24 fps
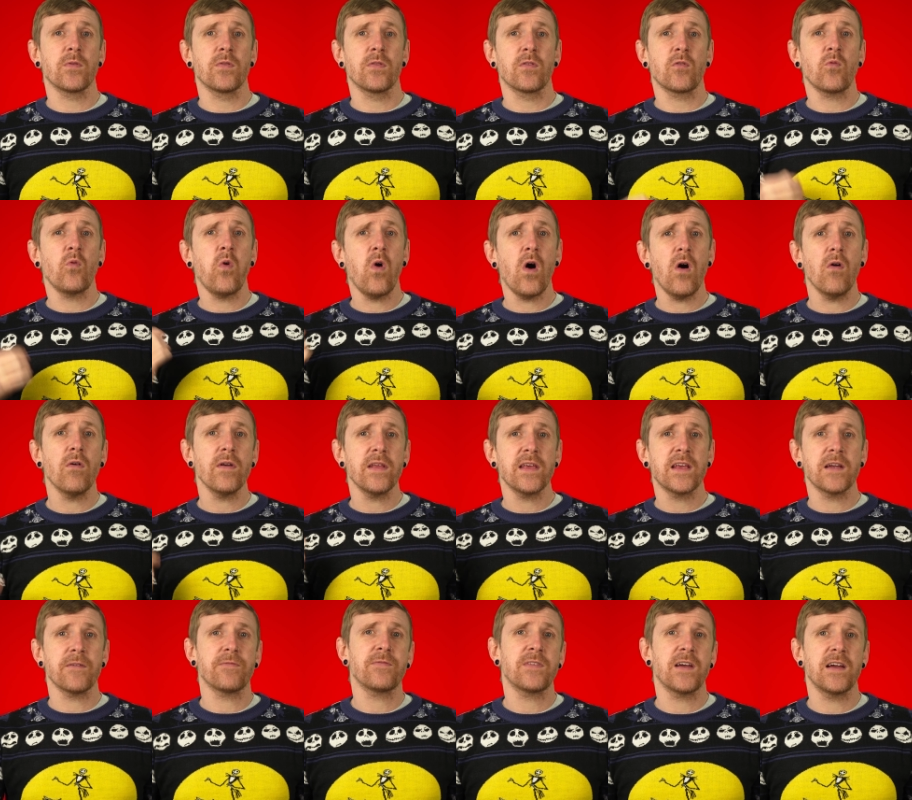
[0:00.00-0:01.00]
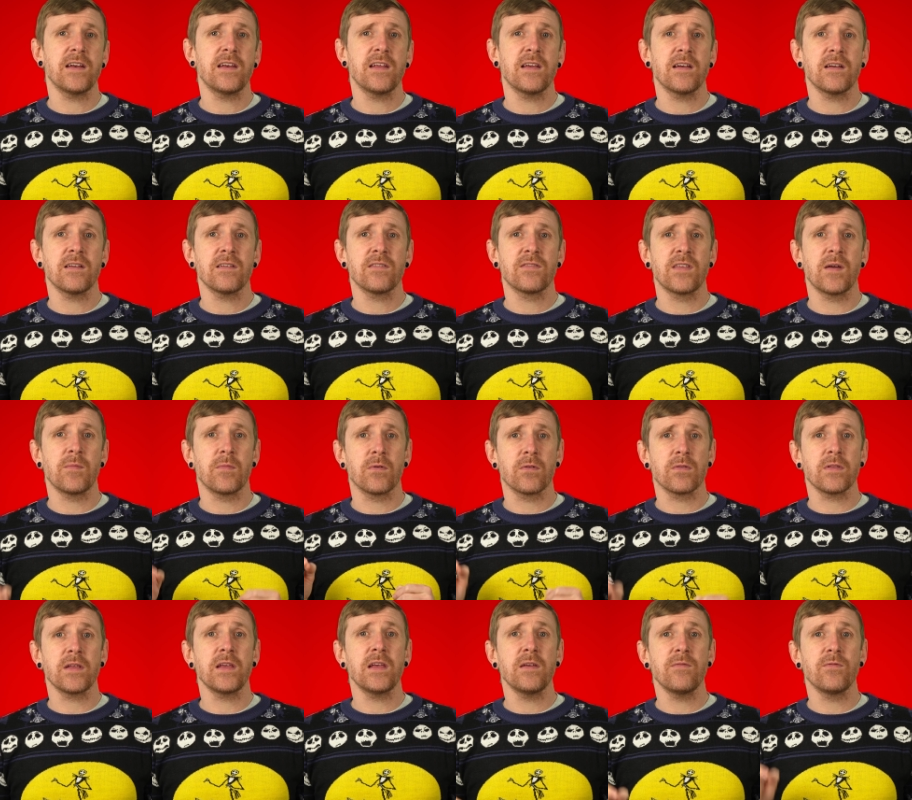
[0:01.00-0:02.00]
with quality gift ideas that will
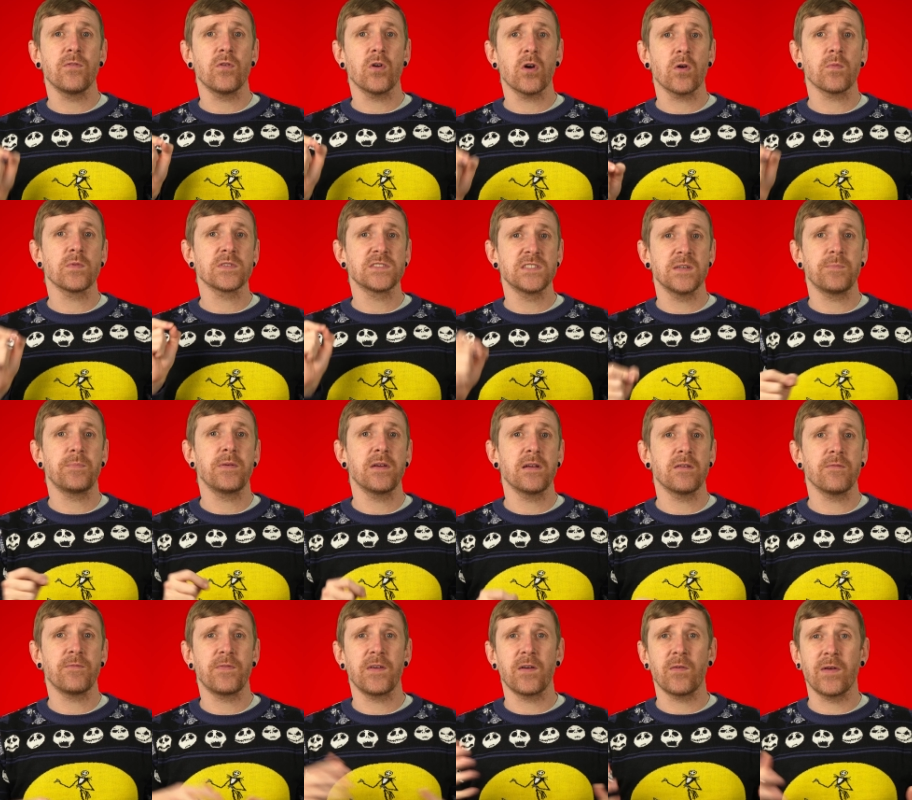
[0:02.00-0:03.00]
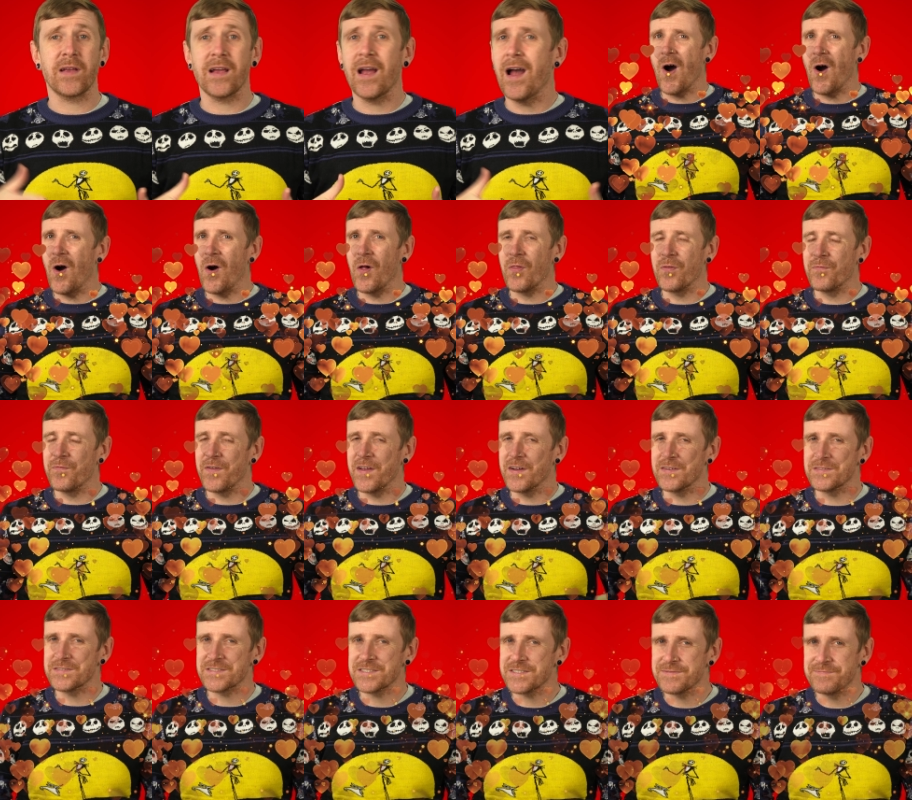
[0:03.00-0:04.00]
leave your recipient feeling all the
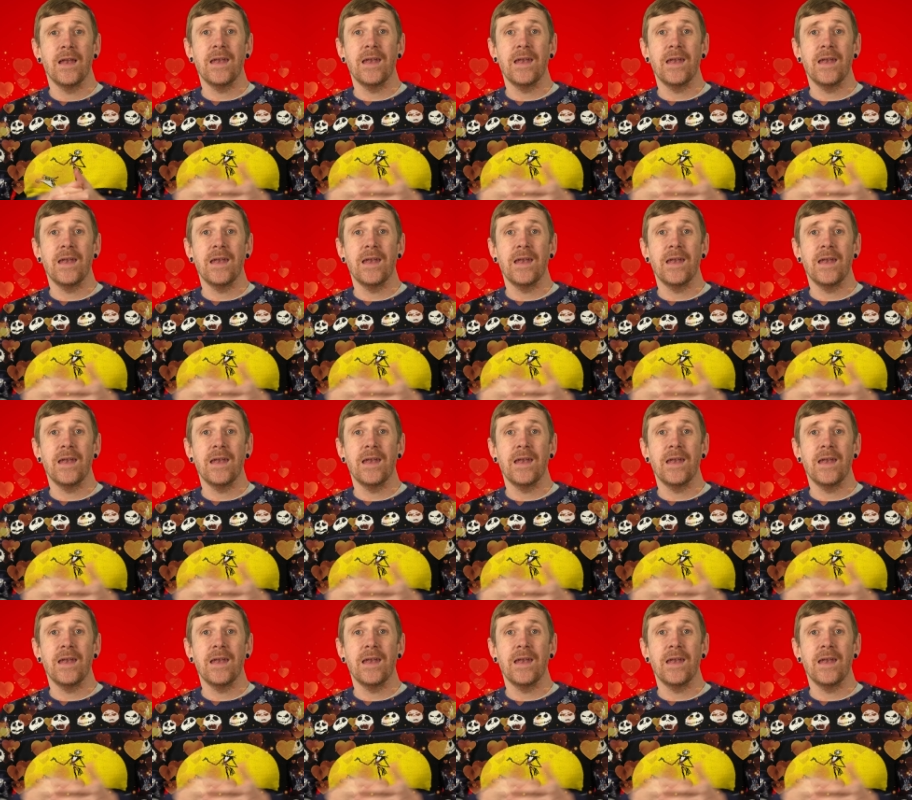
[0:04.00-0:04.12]
feels.